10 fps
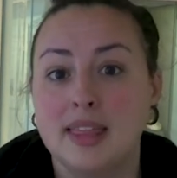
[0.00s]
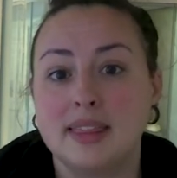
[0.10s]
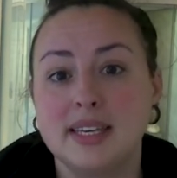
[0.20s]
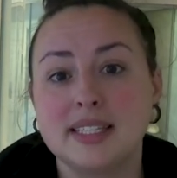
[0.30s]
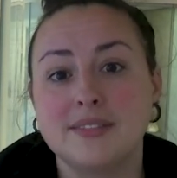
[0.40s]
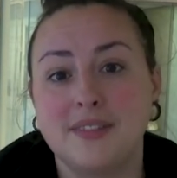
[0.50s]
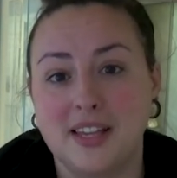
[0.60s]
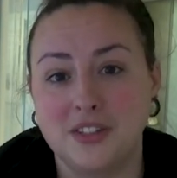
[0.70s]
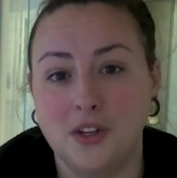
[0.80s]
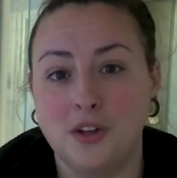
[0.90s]
This
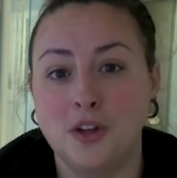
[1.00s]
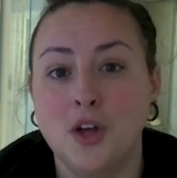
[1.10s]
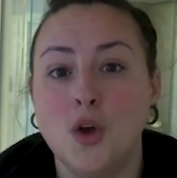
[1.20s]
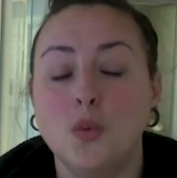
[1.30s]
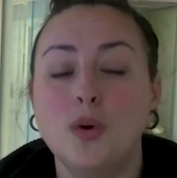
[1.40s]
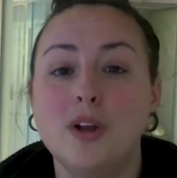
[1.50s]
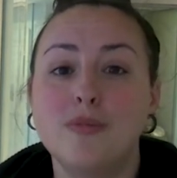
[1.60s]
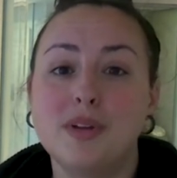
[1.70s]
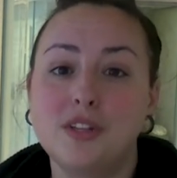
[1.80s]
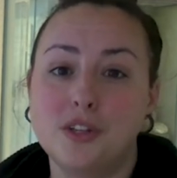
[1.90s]
vessel would
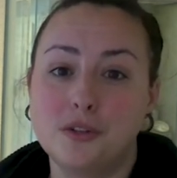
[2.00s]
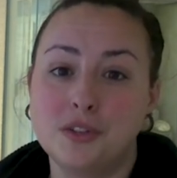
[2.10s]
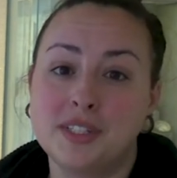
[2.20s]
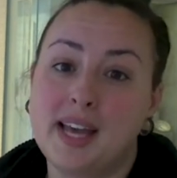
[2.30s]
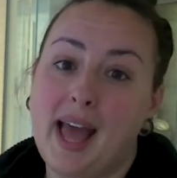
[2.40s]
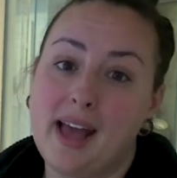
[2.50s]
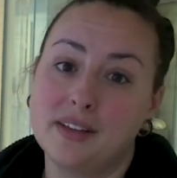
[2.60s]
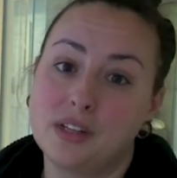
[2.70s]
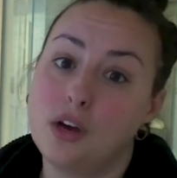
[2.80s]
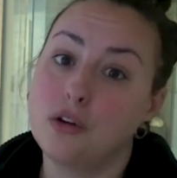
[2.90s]
have been used
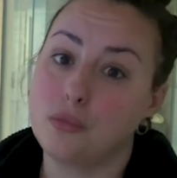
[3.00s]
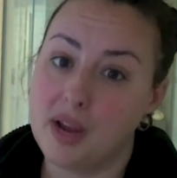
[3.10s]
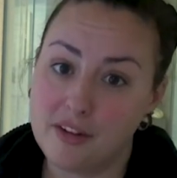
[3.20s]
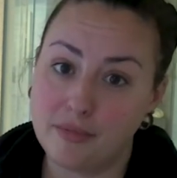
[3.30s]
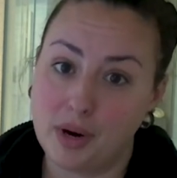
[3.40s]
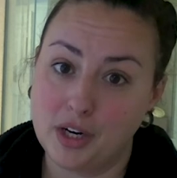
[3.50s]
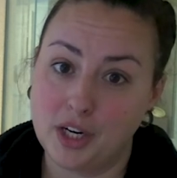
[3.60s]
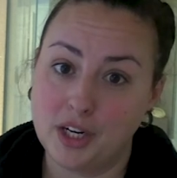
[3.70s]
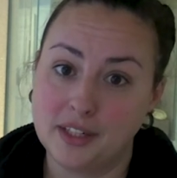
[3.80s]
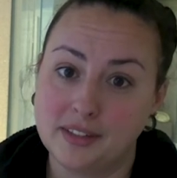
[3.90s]
as a grave
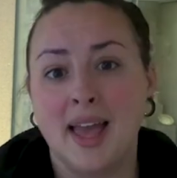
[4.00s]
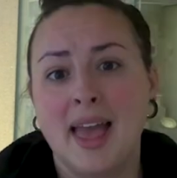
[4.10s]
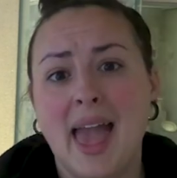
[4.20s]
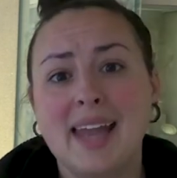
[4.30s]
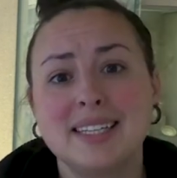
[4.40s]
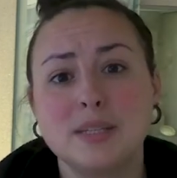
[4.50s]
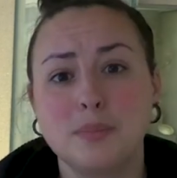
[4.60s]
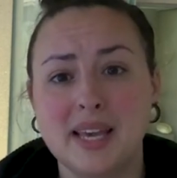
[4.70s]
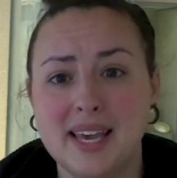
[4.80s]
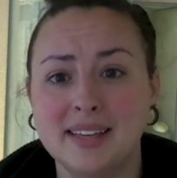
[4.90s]
marker, and it
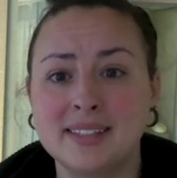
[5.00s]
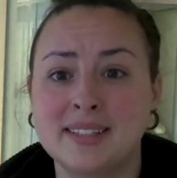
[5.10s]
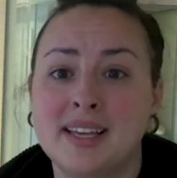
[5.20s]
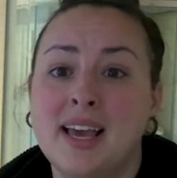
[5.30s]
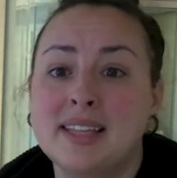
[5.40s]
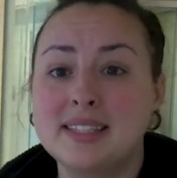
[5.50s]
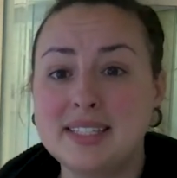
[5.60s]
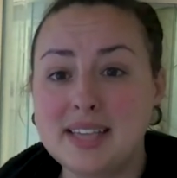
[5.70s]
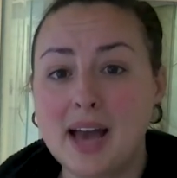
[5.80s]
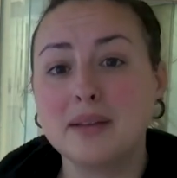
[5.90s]
depicts the
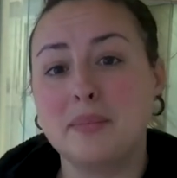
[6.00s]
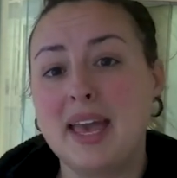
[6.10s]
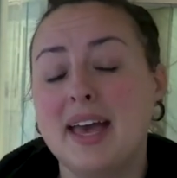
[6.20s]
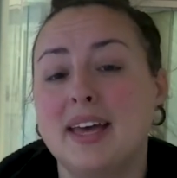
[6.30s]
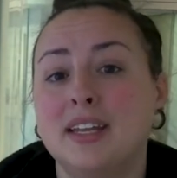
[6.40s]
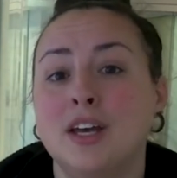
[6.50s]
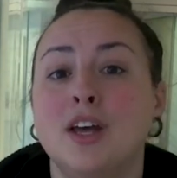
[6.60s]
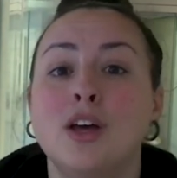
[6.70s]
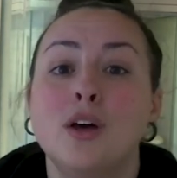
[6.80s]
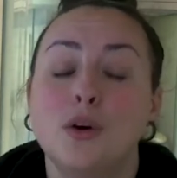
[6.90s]
young man
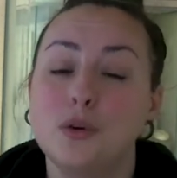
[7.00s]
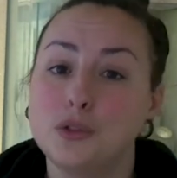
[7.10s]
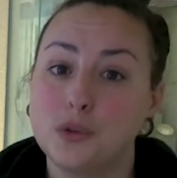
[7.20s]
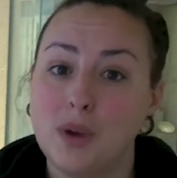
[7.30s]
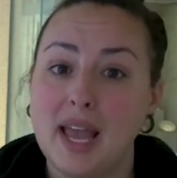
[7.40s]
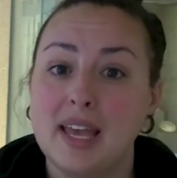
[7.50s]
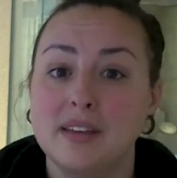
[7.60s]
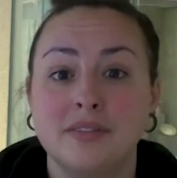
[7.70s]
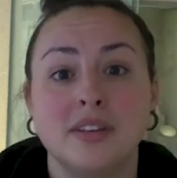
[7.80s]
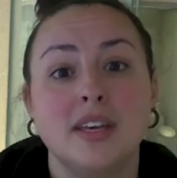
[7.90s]
whose
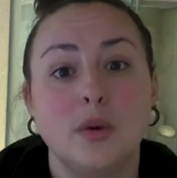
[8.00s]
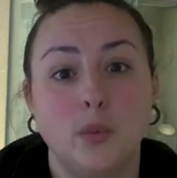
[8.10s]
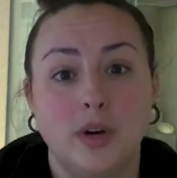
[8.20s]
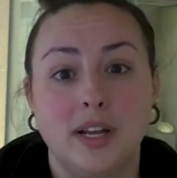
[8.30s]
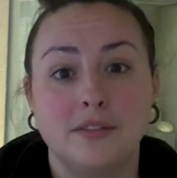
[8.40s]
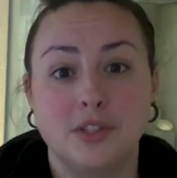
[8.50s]
grave it would have